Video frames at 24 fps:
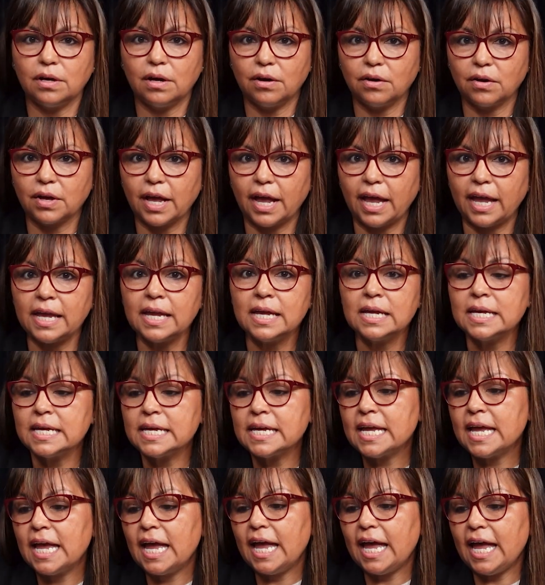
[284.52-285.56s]
Okay?
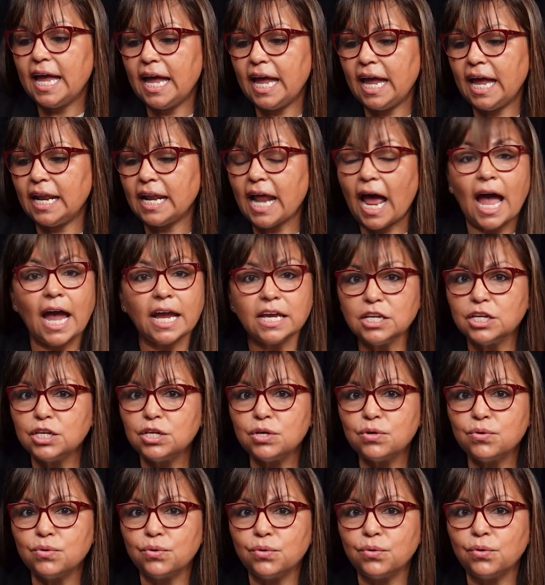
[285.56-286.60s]
And I
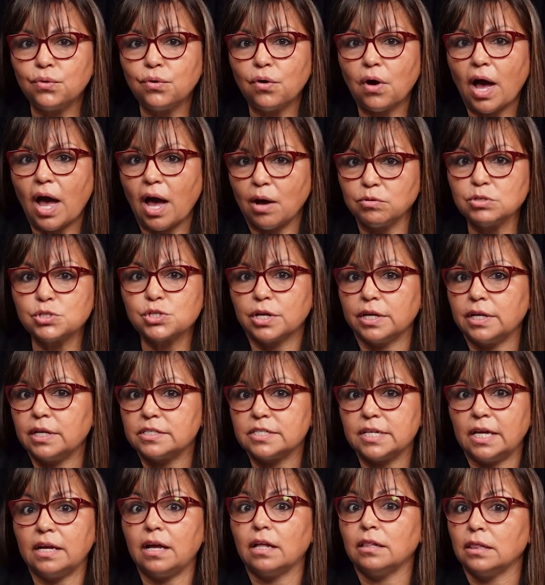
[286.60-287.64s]
knew I was going to
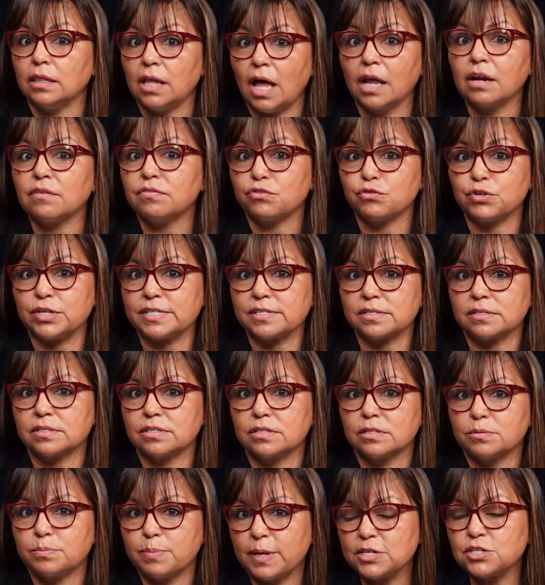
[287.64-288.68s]
take a lot of risks,
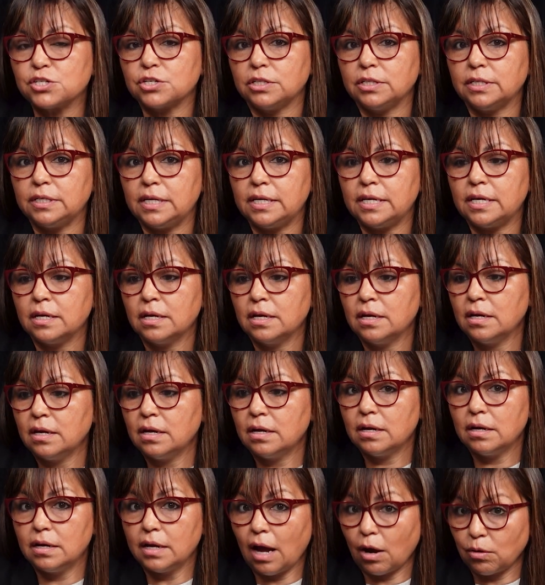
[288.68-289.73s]
especially
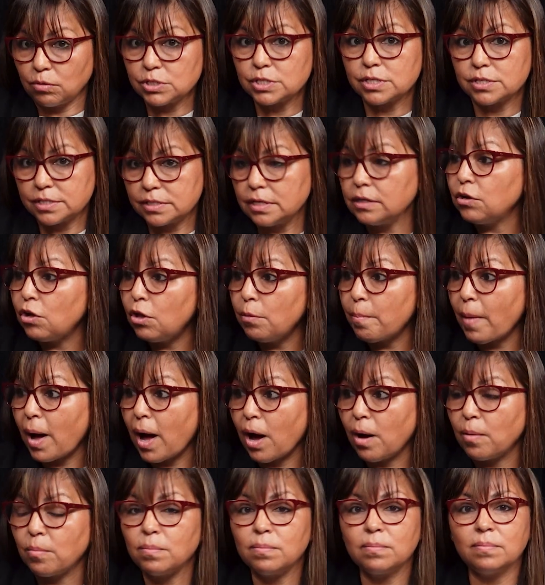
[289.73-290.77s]
I was a single
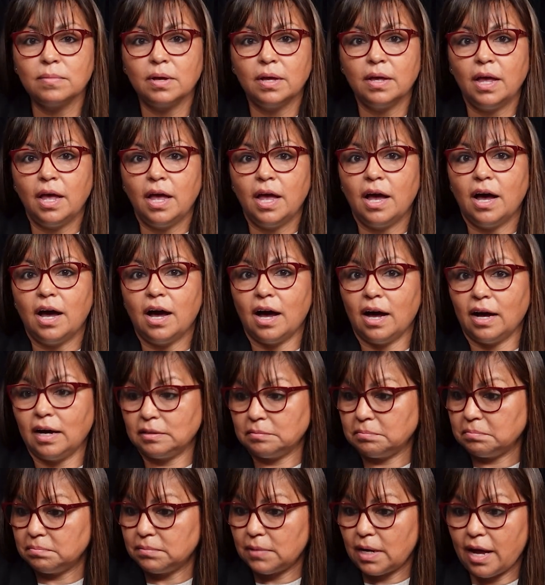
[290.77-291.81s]
mom.
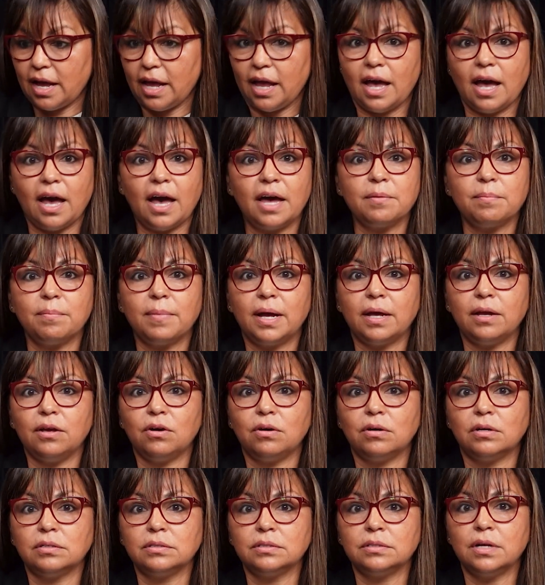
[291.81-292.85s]
I had my
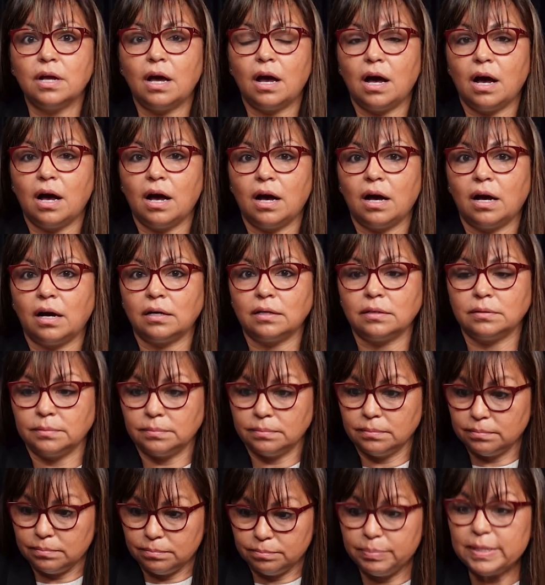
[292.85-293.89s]
own
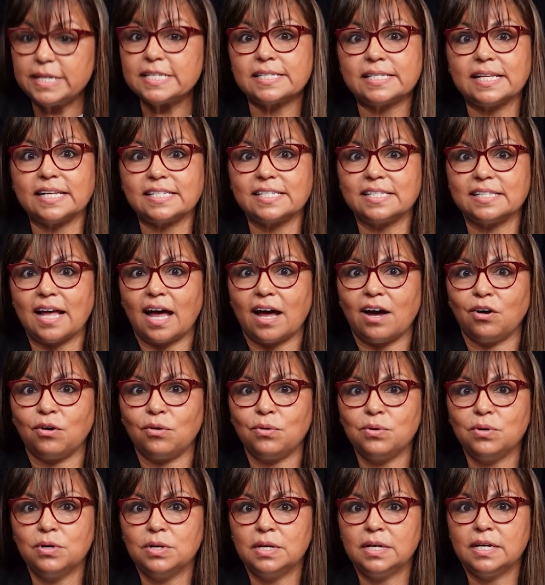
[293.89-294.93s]
business
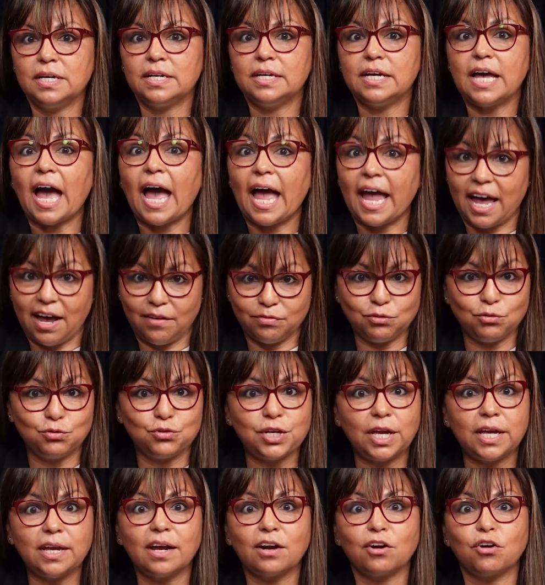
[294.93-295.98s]
now. I have to
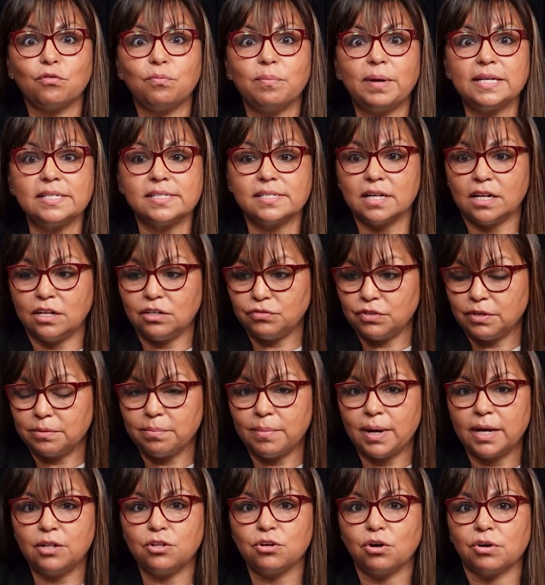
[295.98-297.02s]
take care of myself and
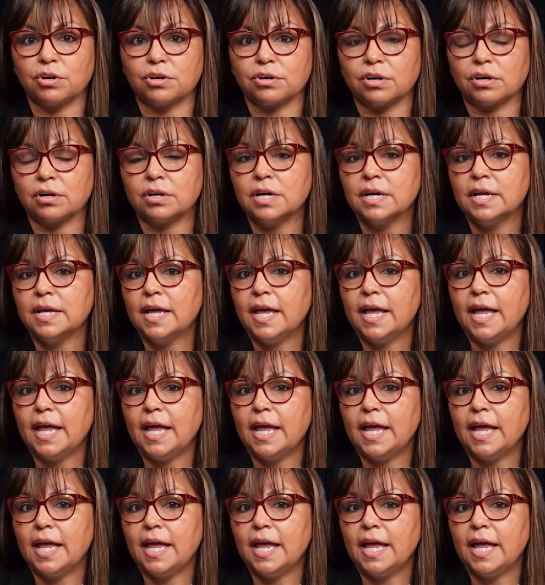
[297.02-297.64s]
my daughter.